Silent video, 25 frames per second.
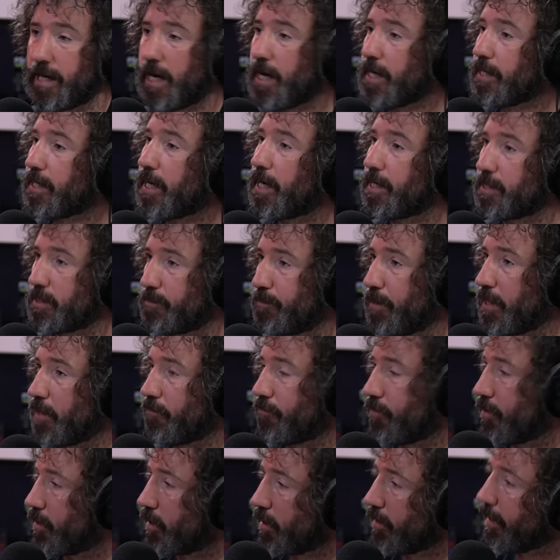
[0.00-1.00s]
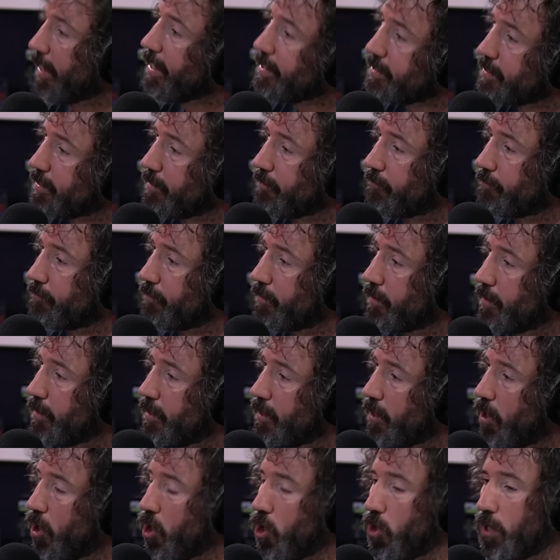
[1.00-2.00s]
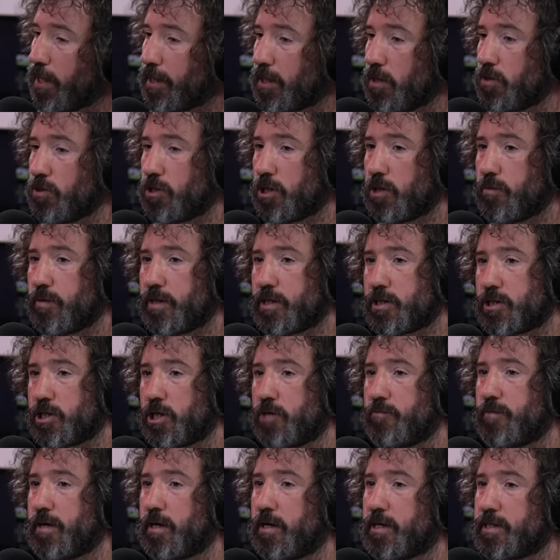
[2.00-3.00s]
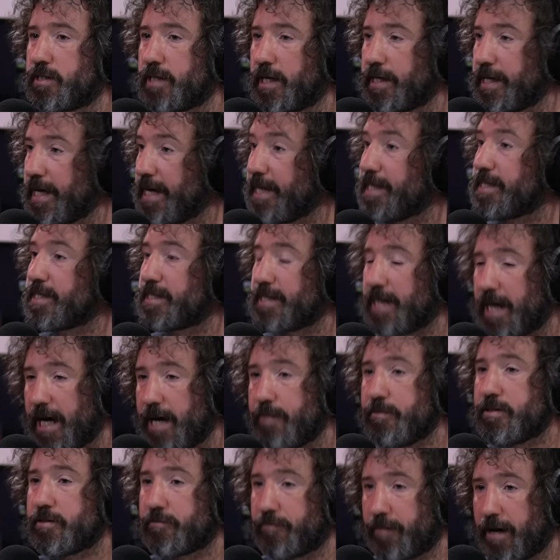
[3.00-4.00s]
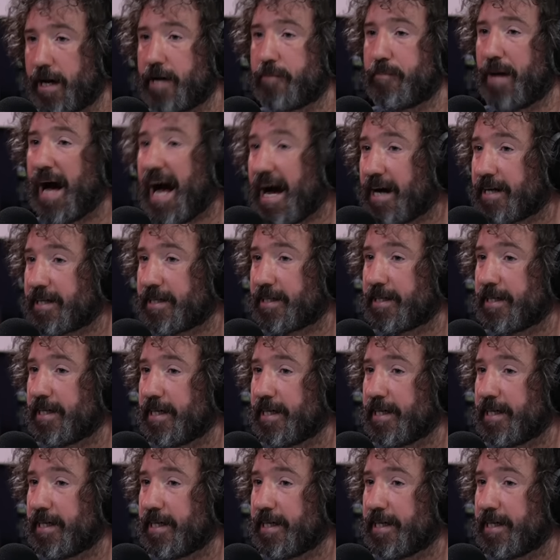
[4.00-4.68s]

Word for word: I can't speak for the collective all I can do is turn around and say, it's time to fight back.